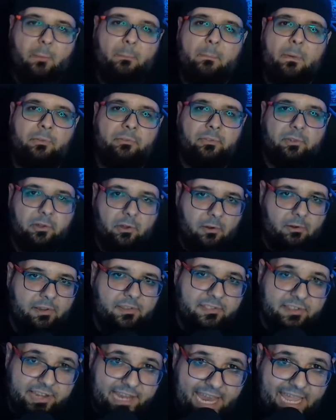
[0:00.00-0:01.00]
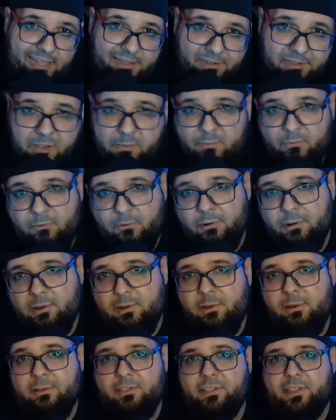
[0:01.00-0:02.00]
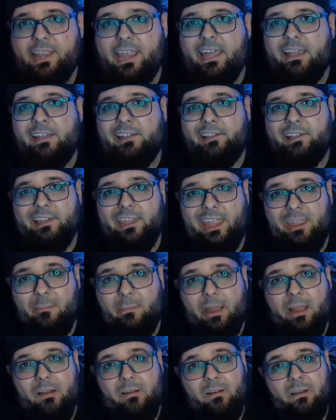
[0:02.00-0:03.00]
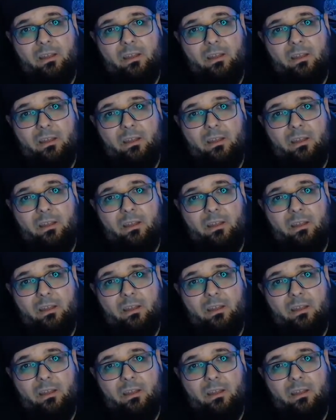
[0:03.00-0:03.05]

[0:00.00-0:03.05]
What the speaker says: about the Guardians of the Galaxy before the Guardians of the Galaxy came out?